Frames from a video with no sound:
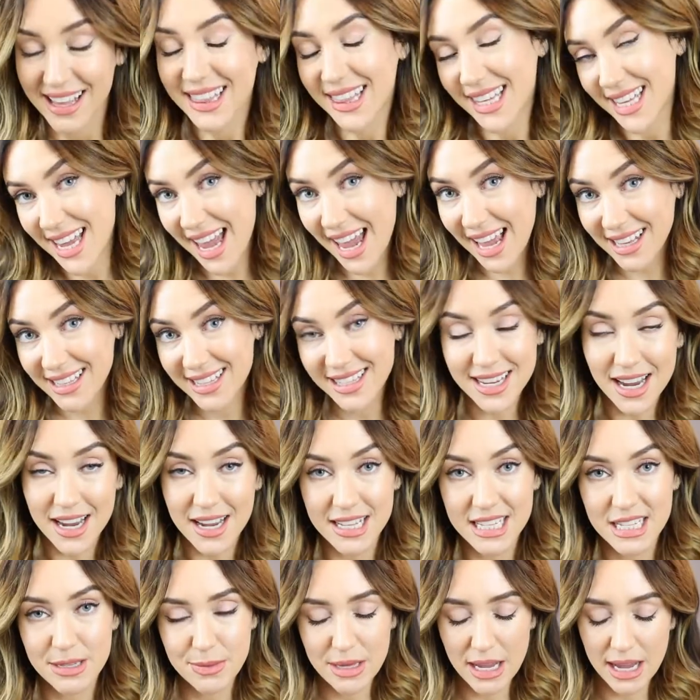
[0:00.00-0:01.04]
The next
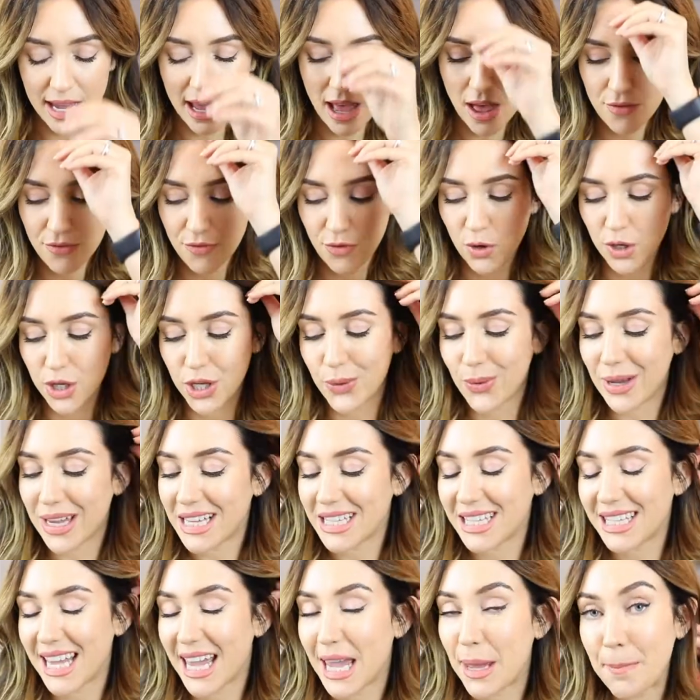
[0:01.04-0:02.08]
item that I have for you
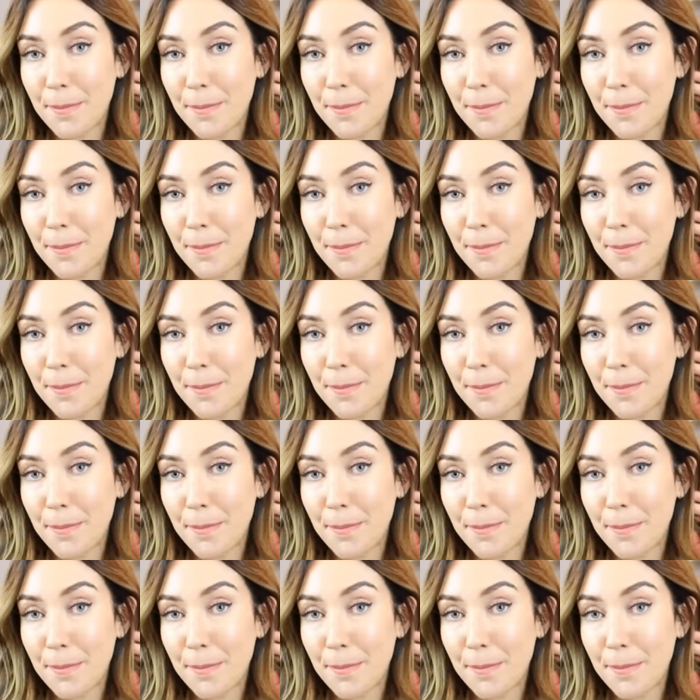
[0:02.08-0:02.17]
is a